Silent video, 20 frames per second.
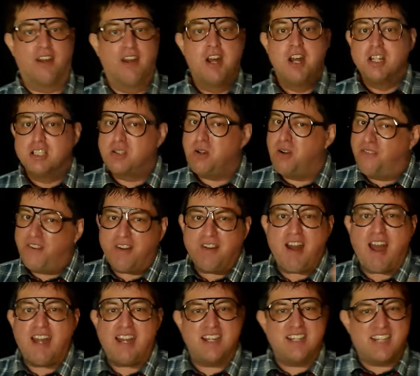So if you're not
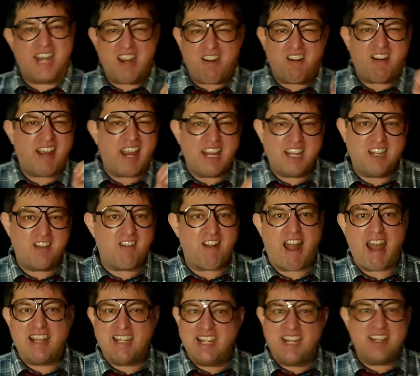interrogating your
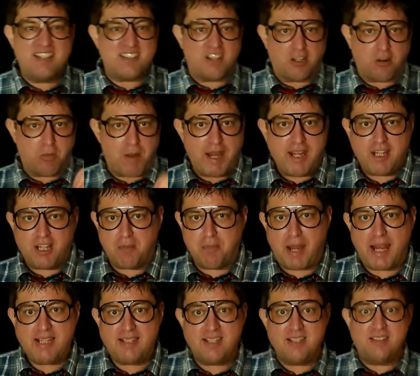ideas on a regular
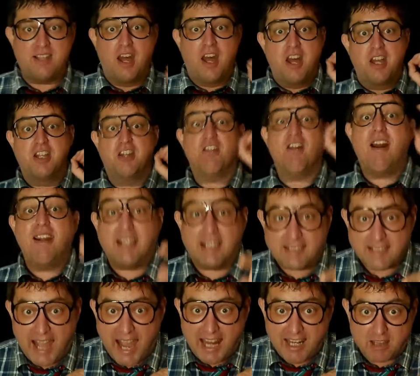basis, you're on the
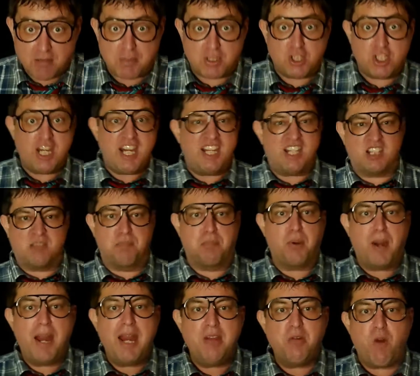side of the machines,
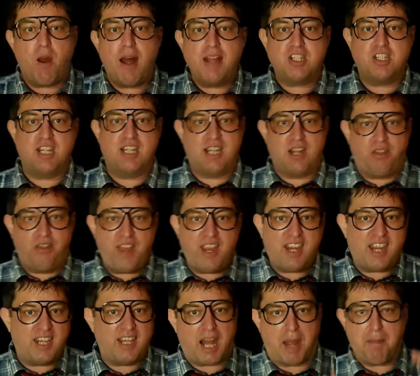brainwashed into thinking
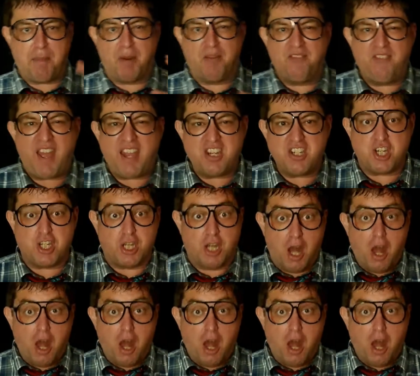that perfection,